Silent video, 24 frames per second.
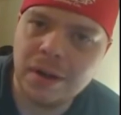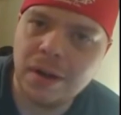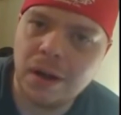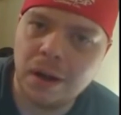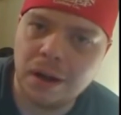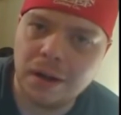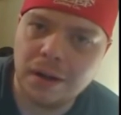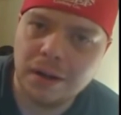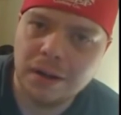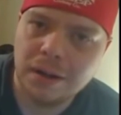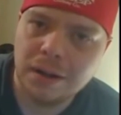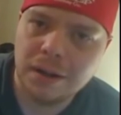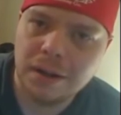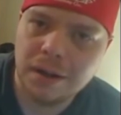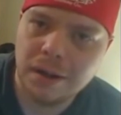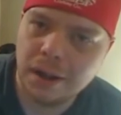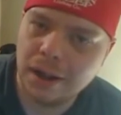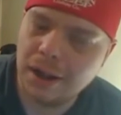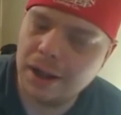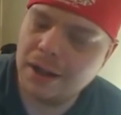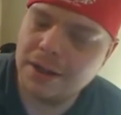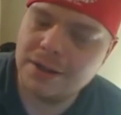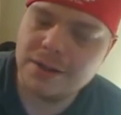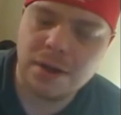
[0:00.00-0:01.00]
not.
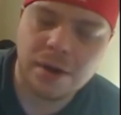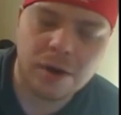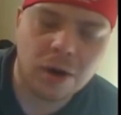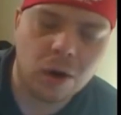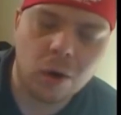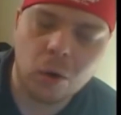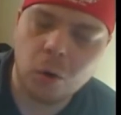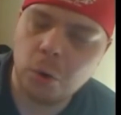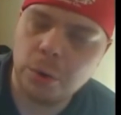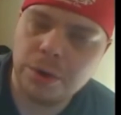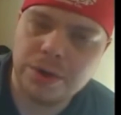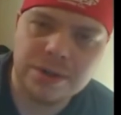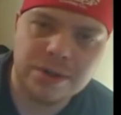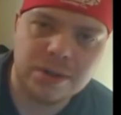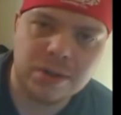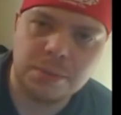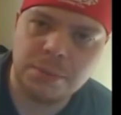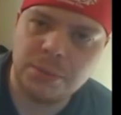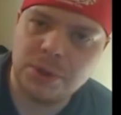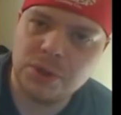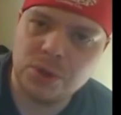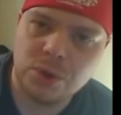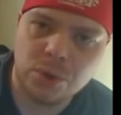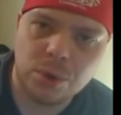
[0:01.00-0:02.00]
It's always
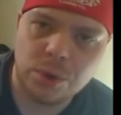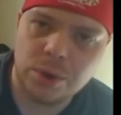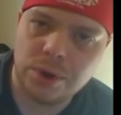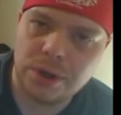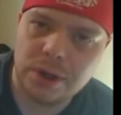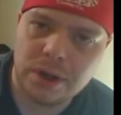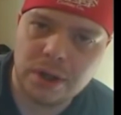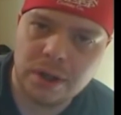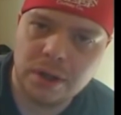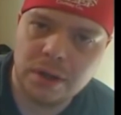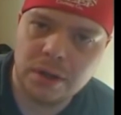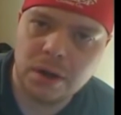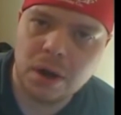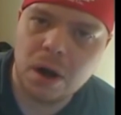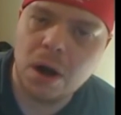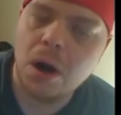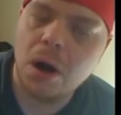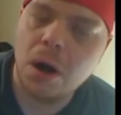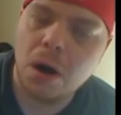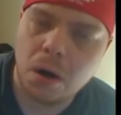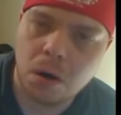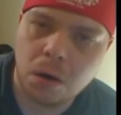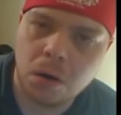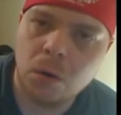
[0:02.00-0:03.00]
the majority,
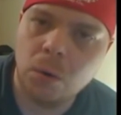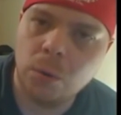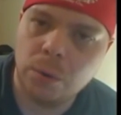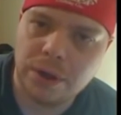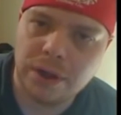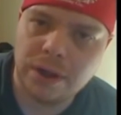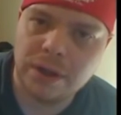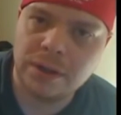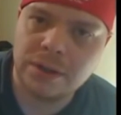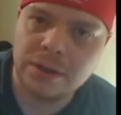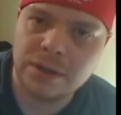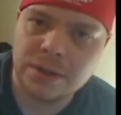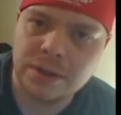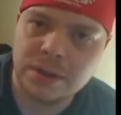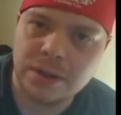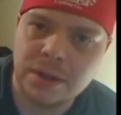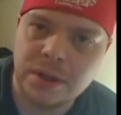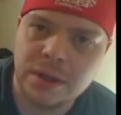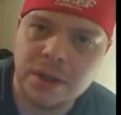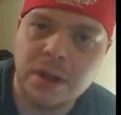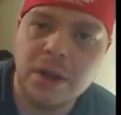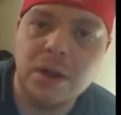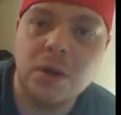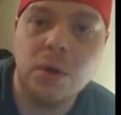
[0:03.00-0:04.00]
always,
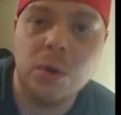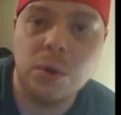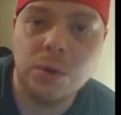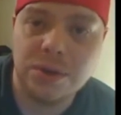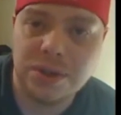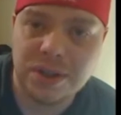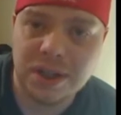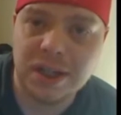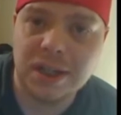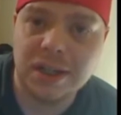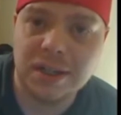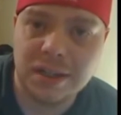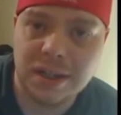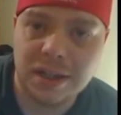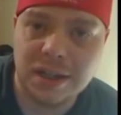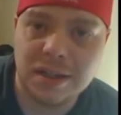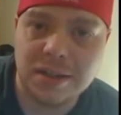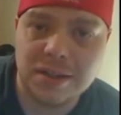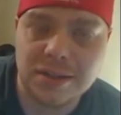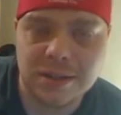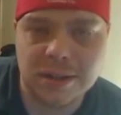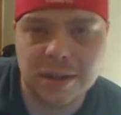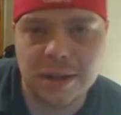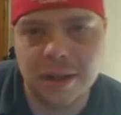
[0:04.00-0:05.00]
who
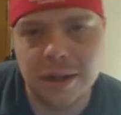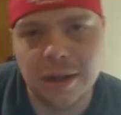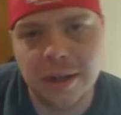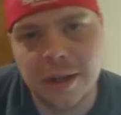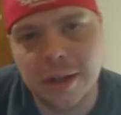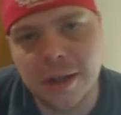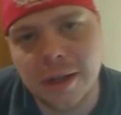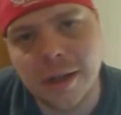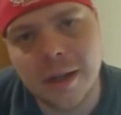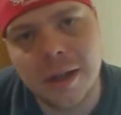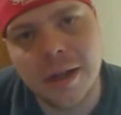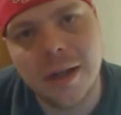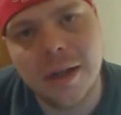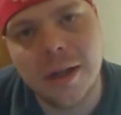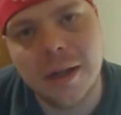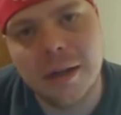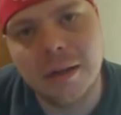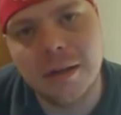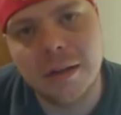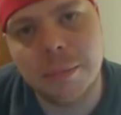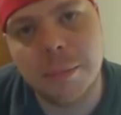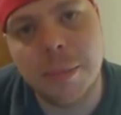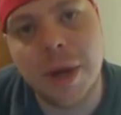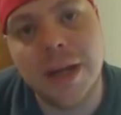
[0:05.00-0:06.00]
dictates
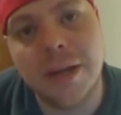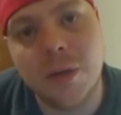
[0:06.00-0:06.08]
the